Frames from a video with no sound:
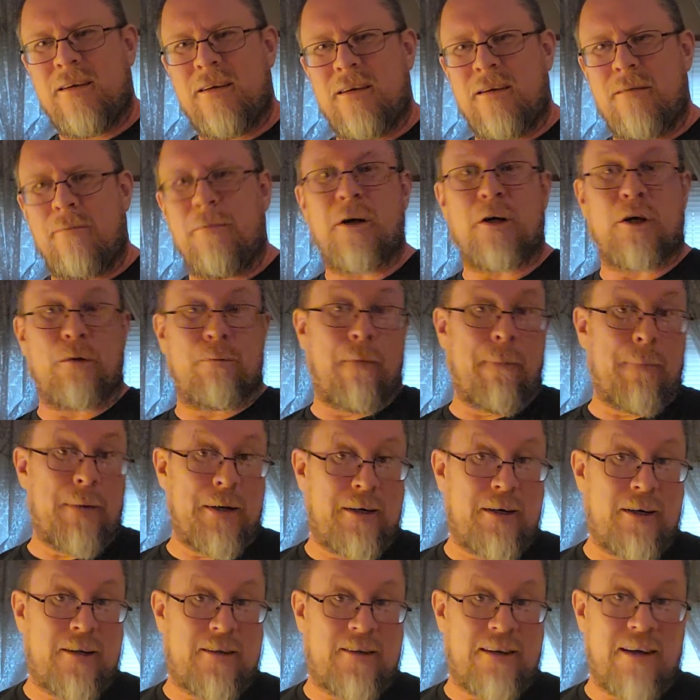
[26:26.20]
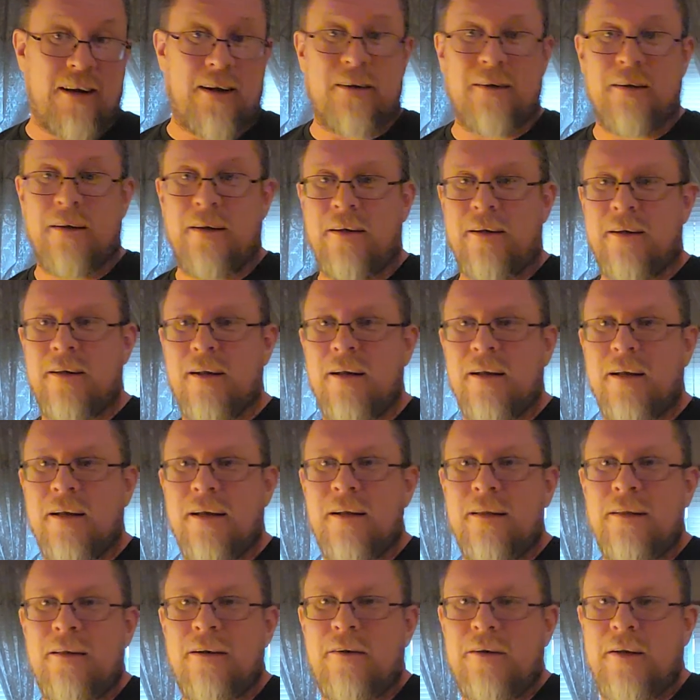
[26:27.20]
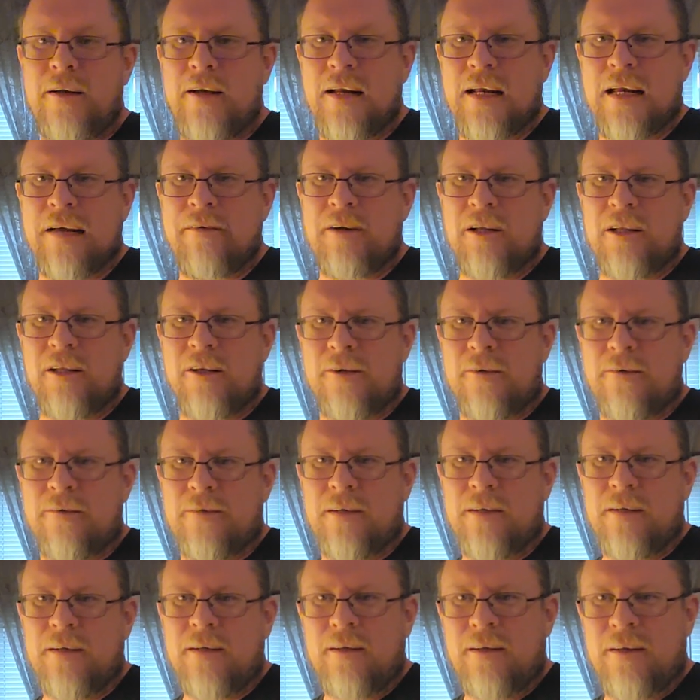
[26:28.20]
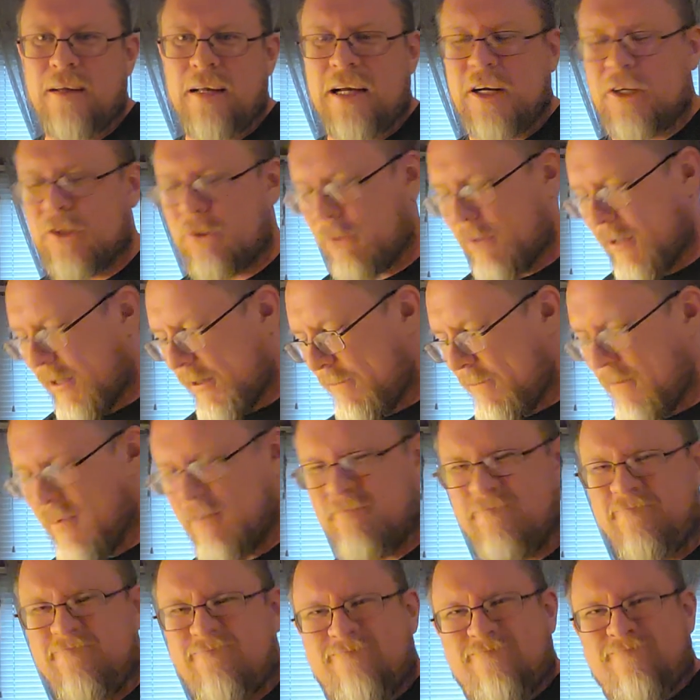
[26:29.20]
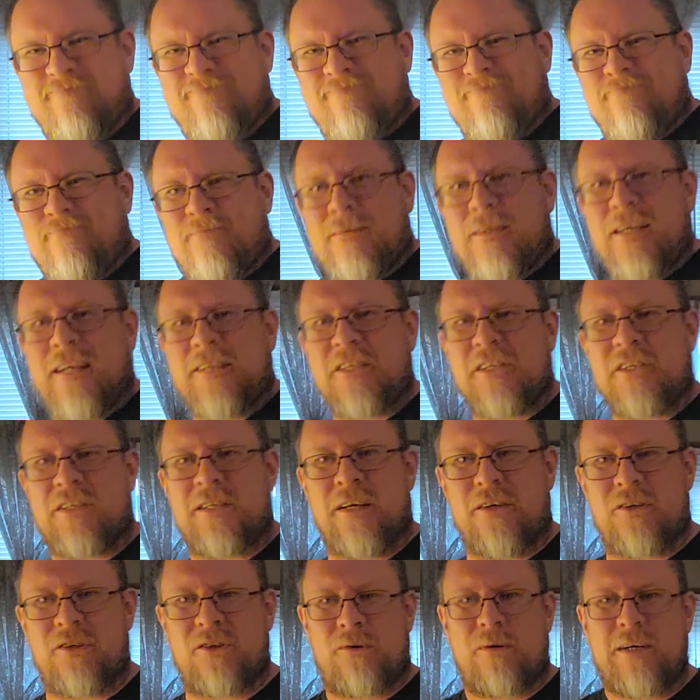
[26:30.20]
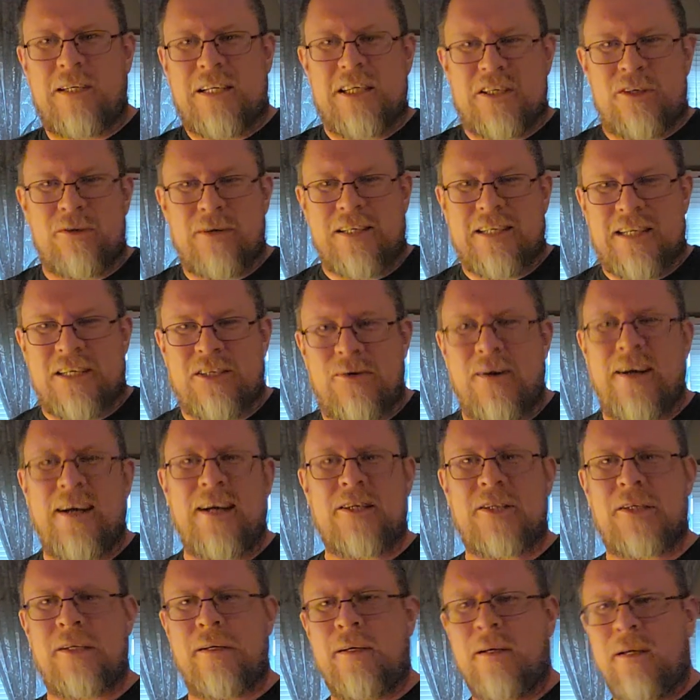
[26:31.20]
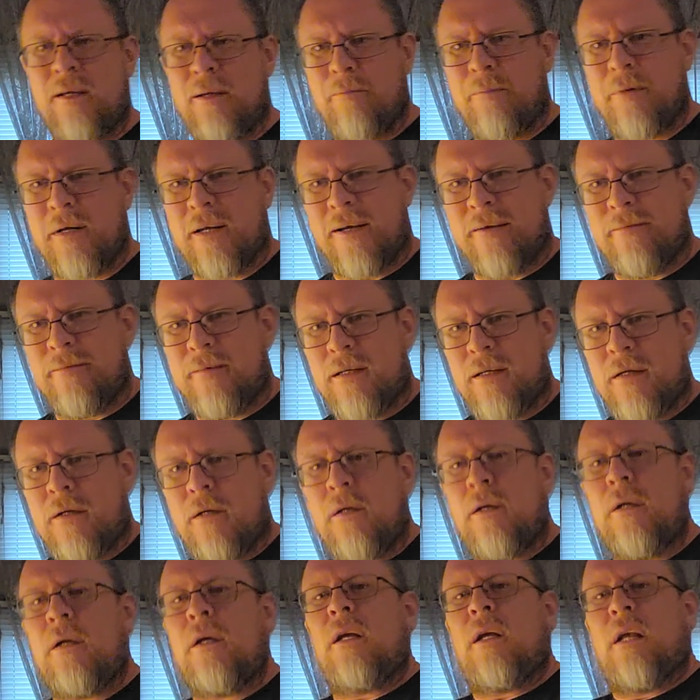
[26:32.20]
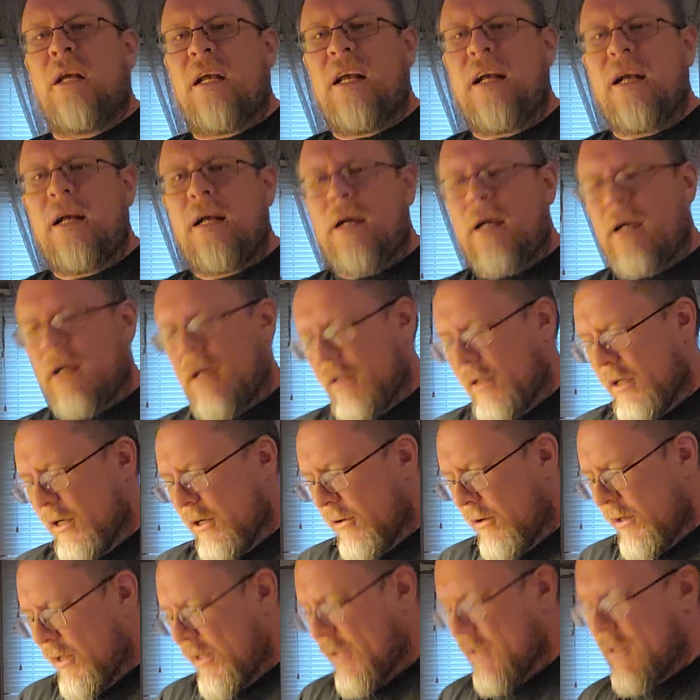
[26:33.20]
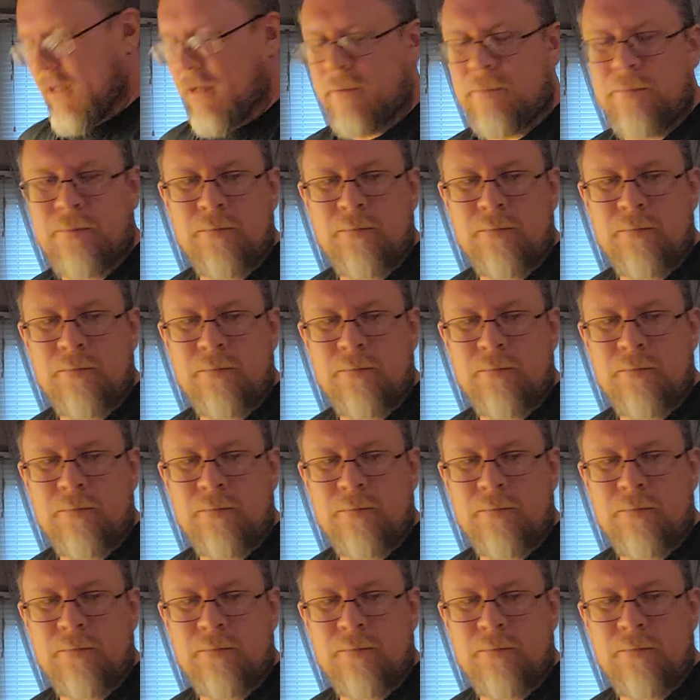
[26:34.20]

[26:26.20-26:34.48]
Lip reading: I'm not going to pull my nuts out. You got to get in there and you got to give it a little extra, not just a scritchy scratch, but there it is.